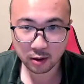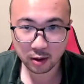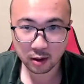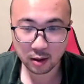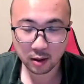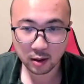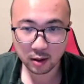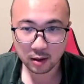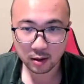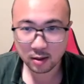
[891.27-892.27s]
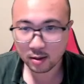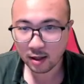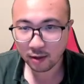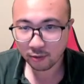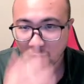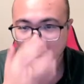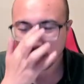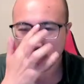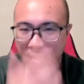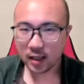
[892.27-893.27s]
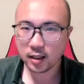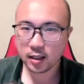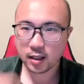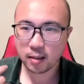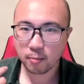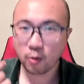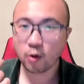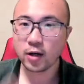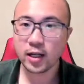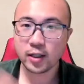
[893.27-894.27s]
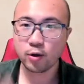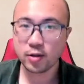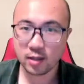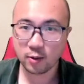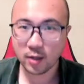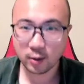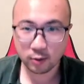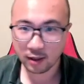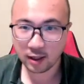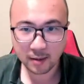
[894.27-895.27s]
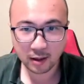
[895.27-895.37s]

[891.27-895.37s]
the stuff. But I think the more interesting way to think about